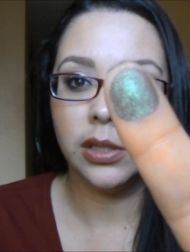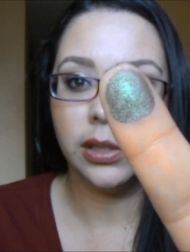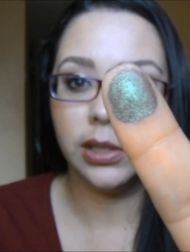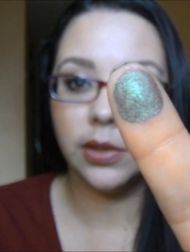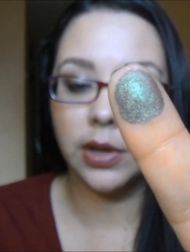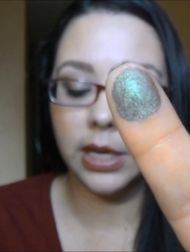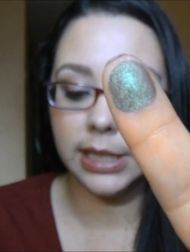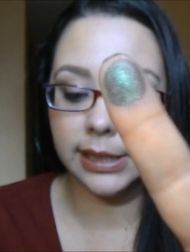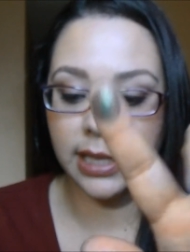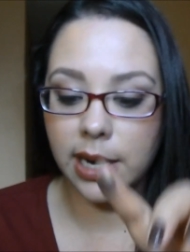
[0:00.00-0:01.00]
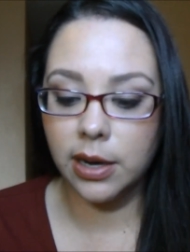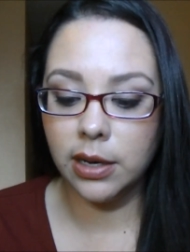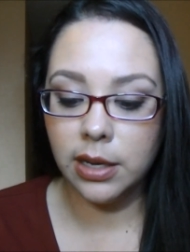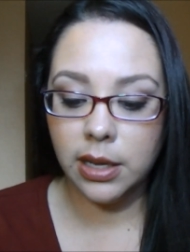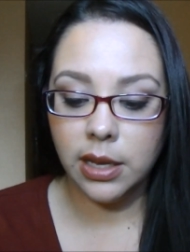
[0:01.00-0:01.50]
So there it is
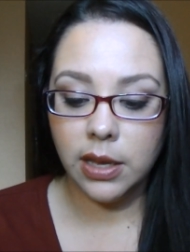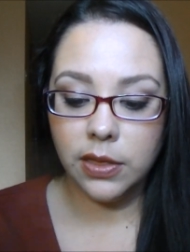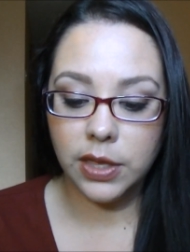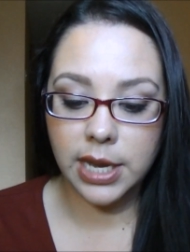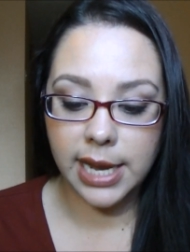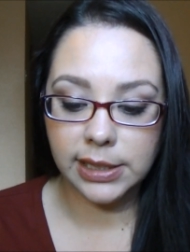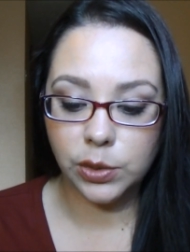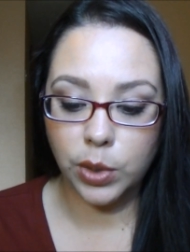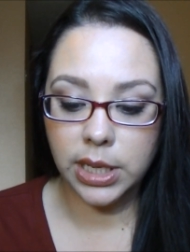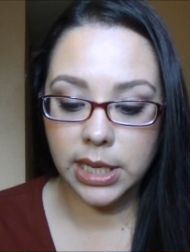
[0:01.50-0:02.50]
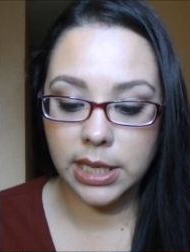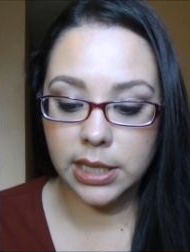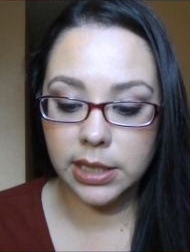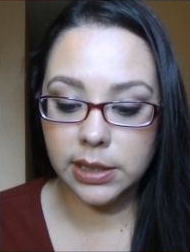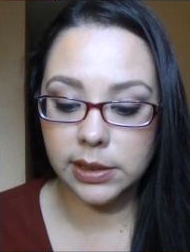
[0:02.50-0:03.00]
there. The next one
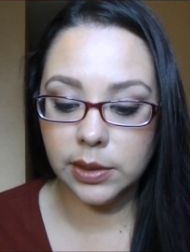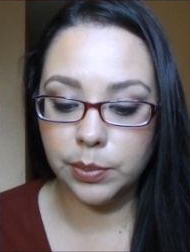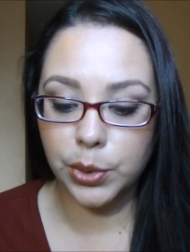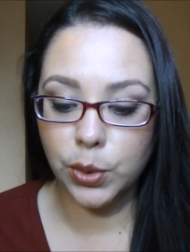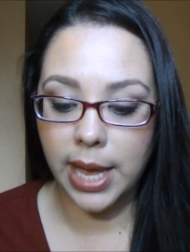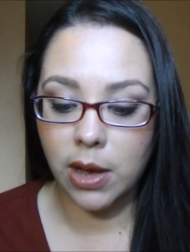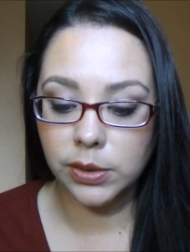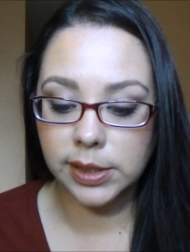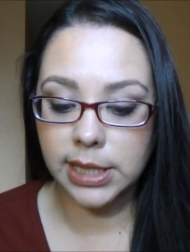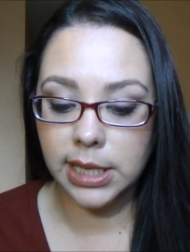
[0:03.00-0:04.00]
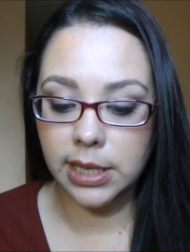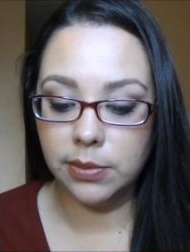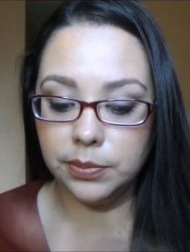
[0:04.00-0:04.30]
is Bukowski.